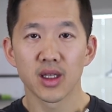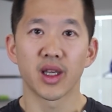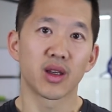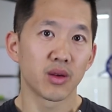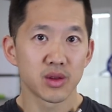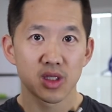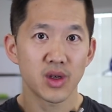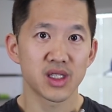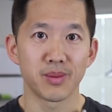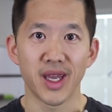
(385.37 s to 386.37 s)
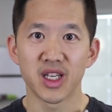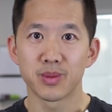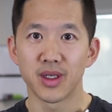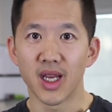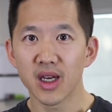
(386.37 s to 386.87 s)
like stress
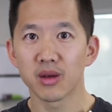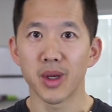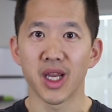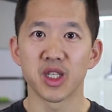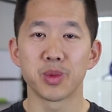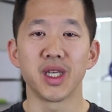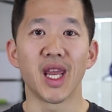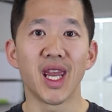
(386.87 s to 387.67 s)
management, anger management,